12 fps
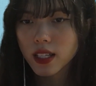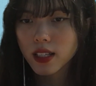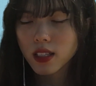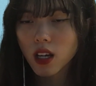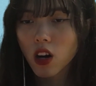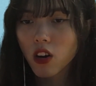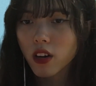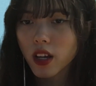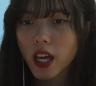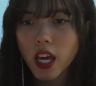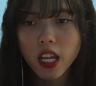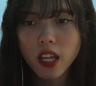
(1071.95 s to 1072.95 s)
are
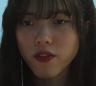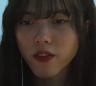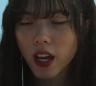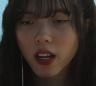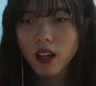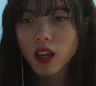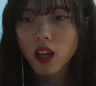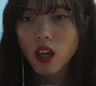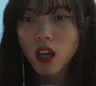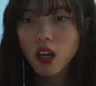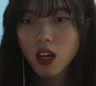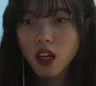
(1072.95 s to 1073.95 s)

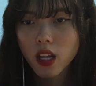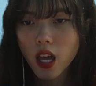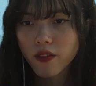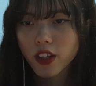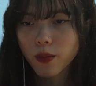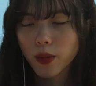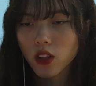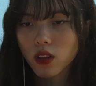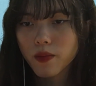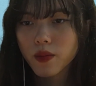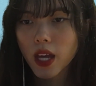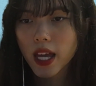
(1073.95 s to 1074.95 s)

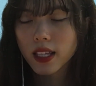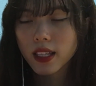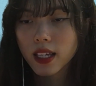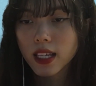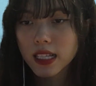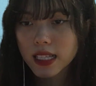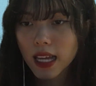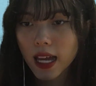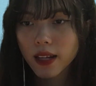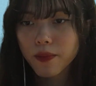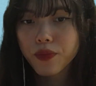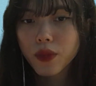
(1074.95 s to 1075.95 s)
inevitable, and he said,
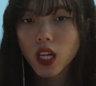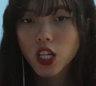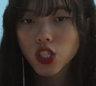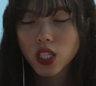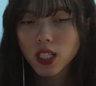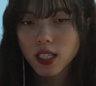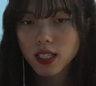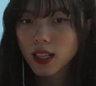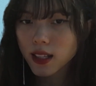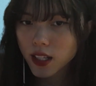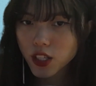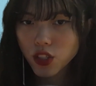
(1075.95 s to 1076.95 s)
she is
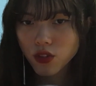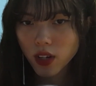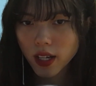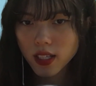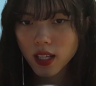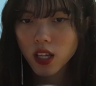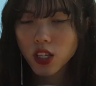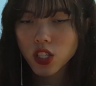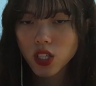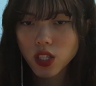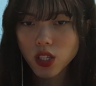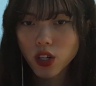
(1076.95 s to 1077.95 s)
Liz Truss,
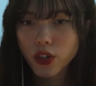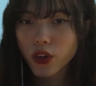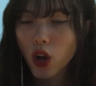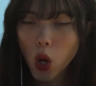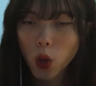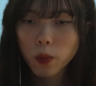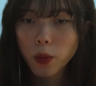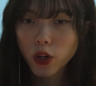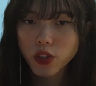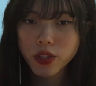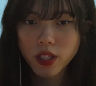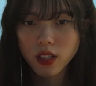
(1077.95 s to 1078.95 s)
she's her own
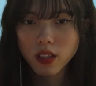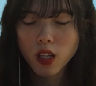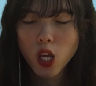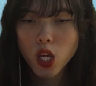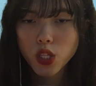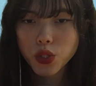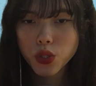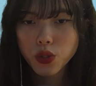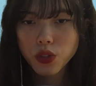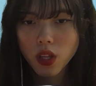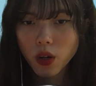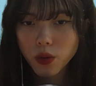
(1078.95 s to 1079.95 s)
person.
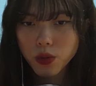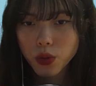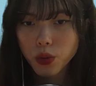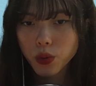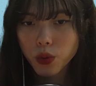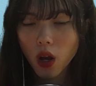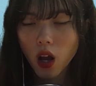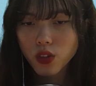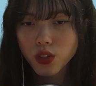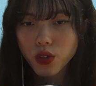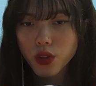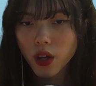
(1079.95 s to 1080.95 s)
To those
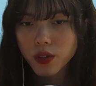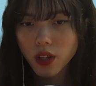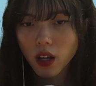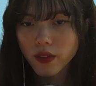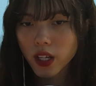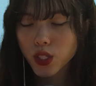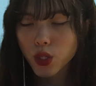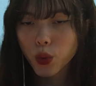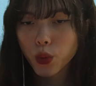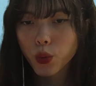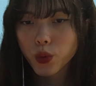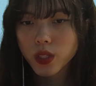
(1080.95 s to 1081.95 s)
of us
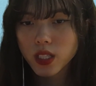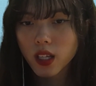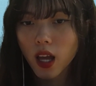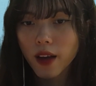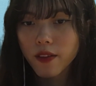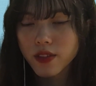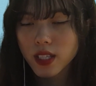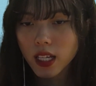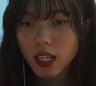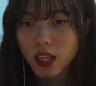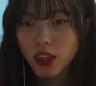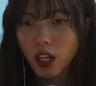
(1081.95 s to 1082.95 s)
who have
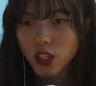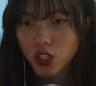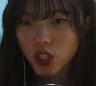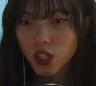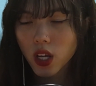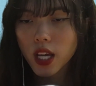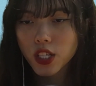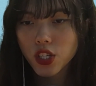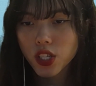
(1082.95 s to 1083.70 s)
studied Thatcher, she's